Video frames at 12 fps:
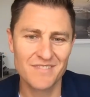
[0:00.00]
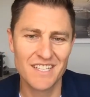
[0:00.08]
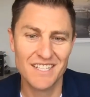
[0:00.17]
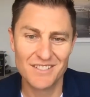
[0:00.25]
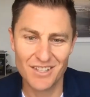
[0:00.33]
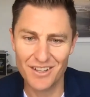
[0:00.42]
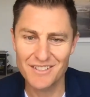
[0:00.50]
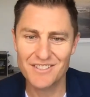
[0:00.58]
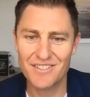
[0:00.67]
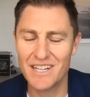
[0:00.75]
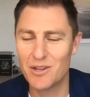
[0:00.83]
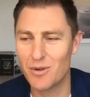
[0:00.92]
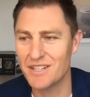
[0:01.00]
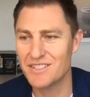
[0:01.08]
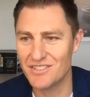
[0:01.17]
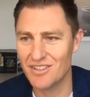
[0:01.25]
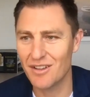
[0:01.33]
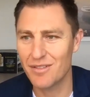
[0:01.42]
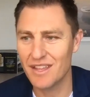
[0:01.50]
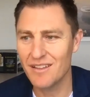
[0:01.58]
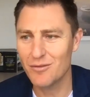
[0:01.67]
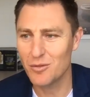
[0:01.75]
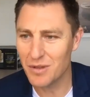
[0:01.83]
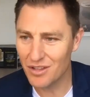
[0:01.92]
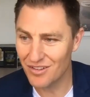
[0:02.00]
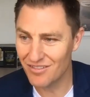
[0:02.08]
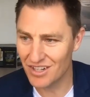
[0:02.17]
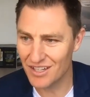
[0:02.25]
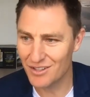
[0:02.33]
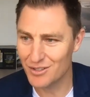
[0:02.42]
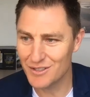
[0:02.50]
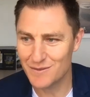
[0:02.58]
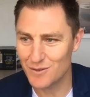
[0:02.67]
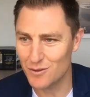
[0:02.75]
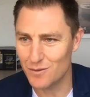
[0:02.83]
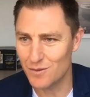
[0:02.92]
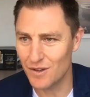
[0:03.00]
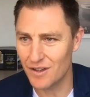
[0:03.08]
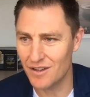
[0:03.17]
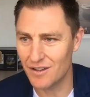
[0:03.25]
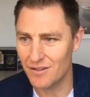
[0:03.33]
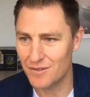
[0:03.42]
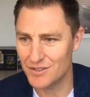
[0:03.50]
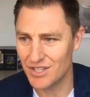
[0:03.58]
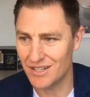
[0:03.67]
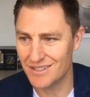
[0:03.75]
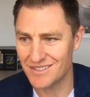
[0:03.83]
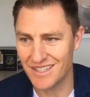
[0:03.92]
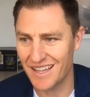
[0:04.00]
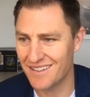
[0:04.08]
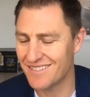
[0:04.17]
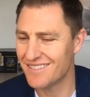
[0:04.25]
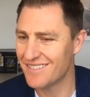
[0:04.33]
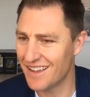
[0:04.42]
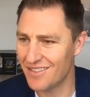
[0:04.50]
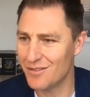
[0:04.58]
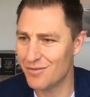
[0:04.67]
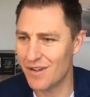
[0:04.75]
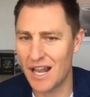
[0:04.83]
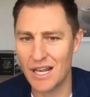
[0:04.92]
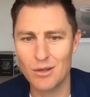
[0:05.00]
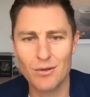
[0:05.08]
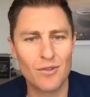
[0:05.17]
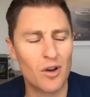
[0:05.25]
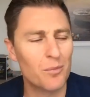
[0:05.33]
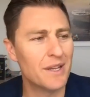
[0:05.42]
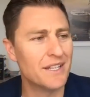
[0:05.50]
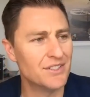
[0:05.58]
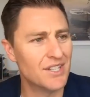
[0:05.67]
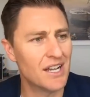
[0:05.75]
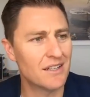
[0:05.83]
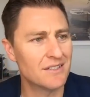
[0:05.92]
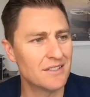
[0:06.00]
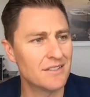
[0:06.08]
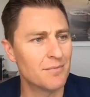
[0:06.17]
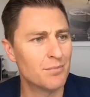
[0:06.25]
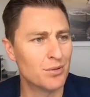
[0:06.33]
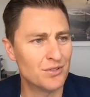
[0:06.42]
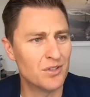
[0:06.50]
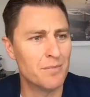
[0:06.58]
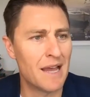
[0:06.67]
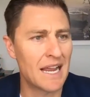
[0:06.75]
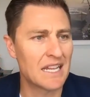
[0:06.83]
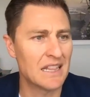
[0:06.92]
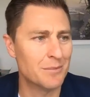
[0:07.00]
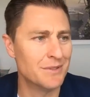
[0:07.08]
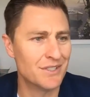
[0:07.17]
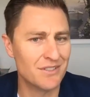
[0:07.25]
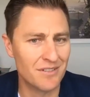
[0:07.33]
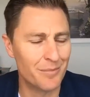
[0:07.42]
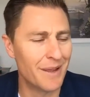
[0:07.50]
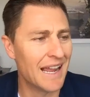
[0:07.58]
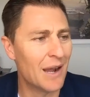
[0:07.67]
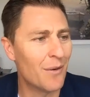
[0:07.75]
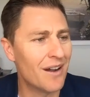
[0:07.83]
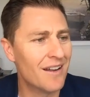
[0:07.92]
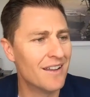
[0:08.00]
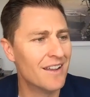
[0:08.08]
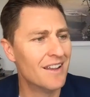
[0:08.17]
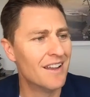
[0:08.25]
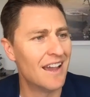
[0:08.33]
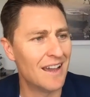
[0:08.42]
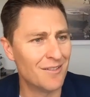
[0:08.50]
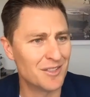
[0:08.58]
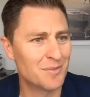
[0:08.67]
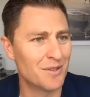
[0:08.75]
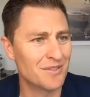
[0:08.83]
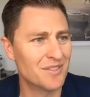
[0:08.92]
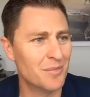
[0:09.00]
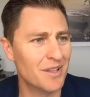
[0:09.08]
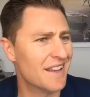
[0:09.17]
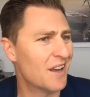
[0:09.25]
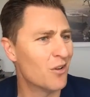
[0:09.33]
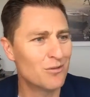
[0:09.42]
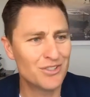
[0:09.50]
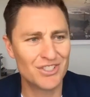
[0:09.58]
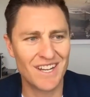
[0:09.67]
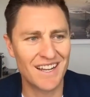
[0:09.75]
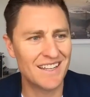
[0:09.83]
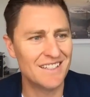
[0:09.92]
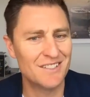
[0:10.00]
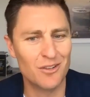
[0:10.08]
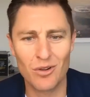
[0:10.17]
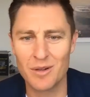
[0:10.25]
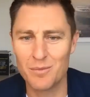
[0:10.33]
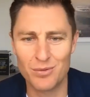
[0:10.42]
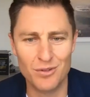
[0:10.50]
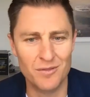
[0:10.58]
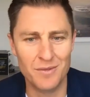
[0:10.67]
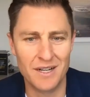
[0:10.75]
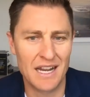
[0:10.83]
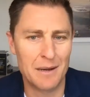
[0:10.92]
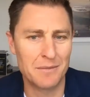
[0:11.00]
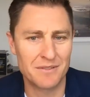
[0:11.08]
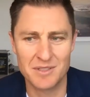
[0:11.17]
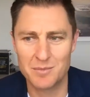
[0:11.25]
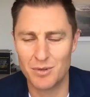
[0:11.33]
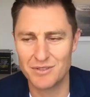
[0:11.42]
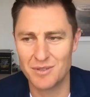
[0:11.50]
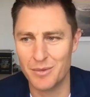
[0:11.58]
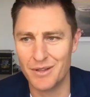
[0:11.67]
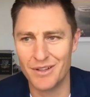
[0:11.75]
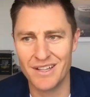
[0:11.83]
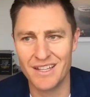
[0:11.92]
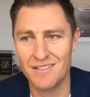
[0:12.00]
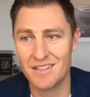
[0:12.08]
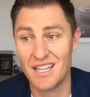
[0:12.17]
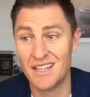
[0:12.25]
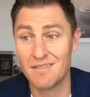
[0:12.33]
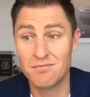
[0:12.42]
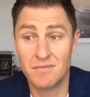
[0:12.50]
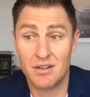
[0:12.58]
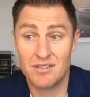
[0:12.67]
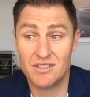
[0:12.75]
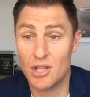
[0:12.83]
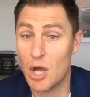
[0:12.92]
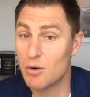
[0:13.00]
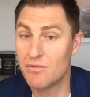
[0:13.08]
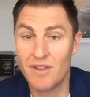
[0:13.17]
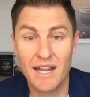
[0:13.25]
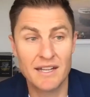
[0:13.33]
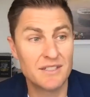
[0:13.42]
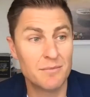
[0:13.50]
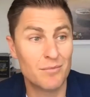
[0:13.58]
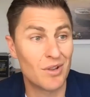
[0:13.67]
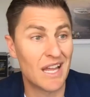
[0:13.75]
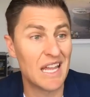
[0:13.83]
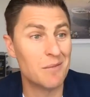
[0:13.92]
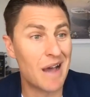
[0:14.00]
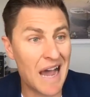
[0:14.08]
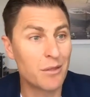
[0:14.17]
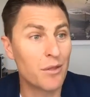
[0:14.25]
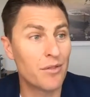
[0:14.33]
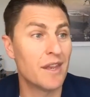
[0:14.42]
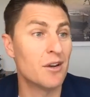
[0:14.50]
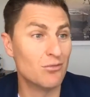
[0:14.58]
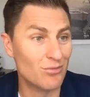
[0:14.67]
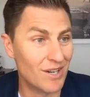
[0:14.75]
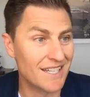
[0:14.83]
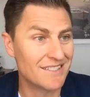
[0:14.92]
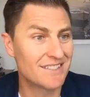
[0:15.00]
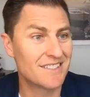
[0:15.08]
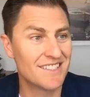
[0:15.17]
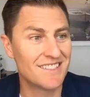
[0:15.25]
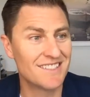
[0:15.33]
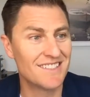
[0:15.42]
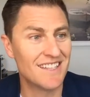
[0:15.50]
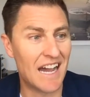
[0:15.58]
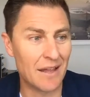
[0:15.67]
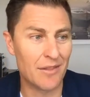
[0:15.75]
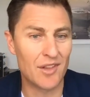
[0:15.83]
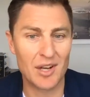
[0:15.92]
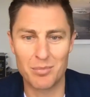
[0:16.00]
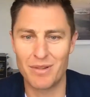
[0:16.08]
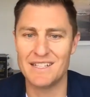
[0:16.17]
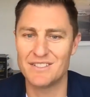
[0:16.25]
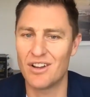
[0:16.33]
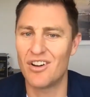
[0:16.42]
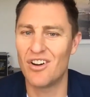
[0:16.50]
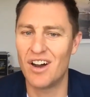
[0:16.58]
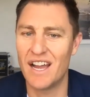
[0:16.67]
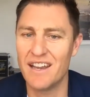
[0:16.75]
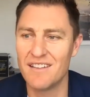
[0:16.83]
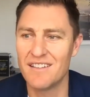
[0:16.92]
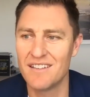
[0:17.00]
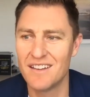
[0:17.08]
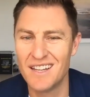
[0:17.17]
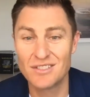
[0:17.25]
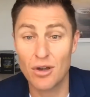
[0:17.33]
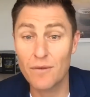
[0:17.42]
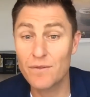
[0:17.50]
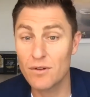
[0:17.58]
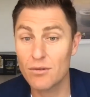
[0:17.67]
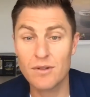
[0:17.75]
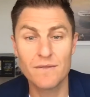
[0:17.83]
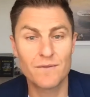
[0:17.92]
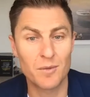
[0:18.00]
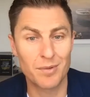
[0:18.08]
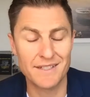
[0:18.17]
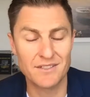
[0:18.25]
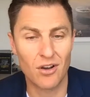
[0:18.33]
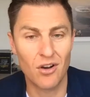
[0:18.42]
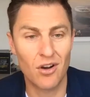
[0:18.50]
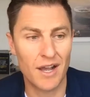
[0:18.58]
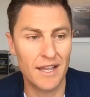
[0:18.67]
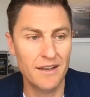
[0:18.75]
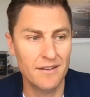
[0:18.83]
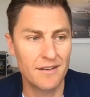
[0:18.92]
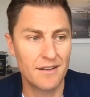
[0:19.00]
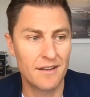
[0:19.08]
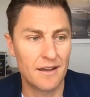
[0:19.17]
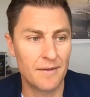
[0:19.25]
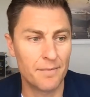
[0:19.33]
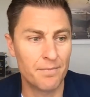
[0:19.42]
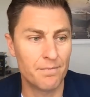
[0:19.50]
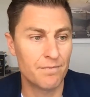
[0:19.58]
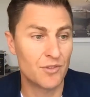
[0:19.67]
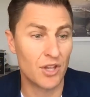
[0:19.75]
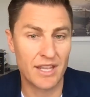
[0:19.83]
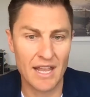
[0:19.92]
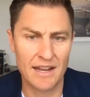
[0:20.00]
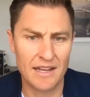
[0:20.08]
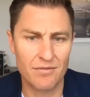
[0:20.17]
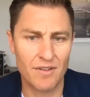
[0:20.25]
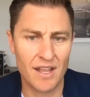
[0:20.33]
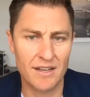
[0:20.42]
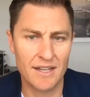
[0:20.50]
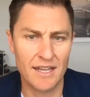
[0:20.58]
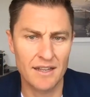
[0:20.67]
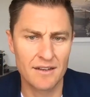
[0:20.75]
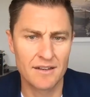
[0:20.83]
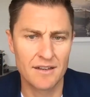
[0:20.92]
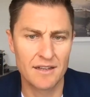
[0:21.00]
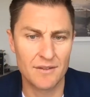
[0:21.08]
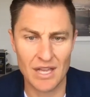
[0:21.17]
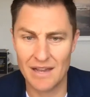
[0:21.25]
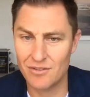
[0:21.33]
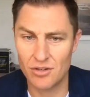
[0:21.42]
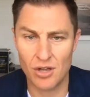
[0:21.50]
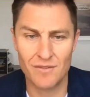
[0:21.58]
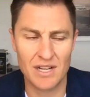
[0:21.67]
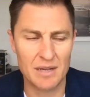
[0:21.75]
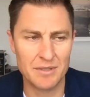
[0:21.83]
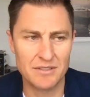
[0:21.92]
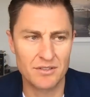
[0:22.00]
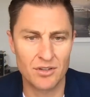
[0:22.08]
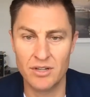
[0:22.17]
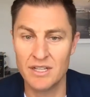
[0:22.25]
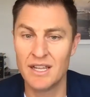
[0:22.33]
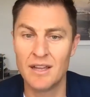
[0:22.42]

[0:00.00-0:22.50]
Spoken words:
So those three questions, I think, will be really useful for jealousy and the value of not being jealous, as it puts you back in the position of power and responsibility. And all change and all improvement comes from responsibility. There is no advantage in blame other than a rest, other than a place to hide. So if you're looking for a place to hide, so you can't get found out if you haven't overcome insecurity.